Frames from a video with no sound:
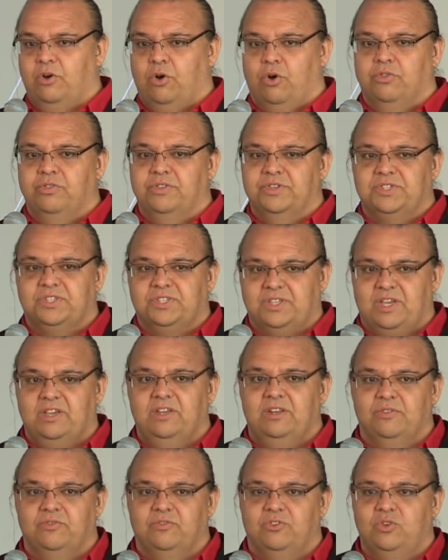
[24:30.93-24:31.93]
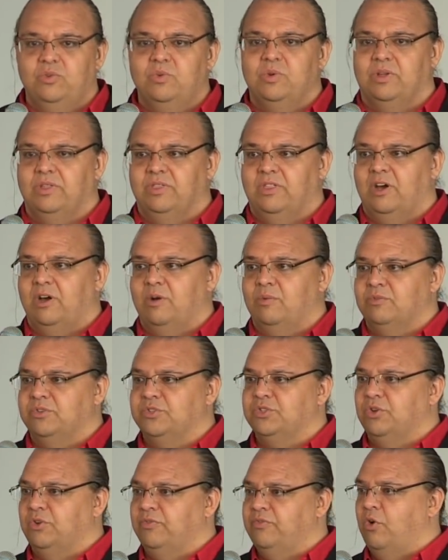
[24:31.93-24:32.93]
on the side of doing that will
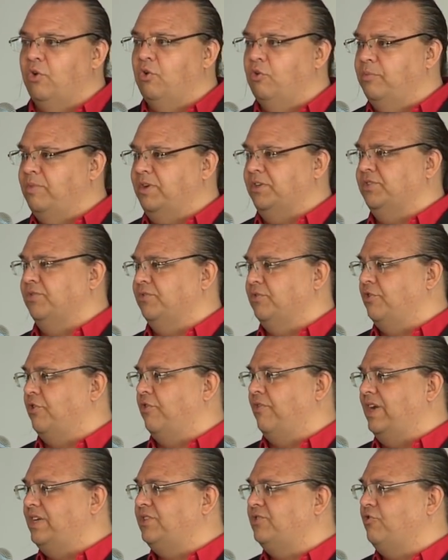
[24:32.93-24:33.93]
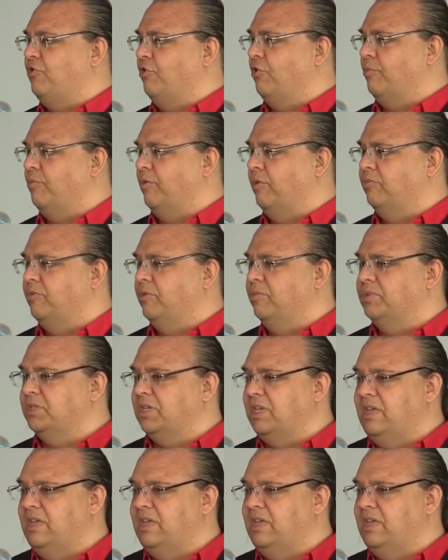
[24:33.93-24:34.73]
solve a whole bunch of the terrestrial problems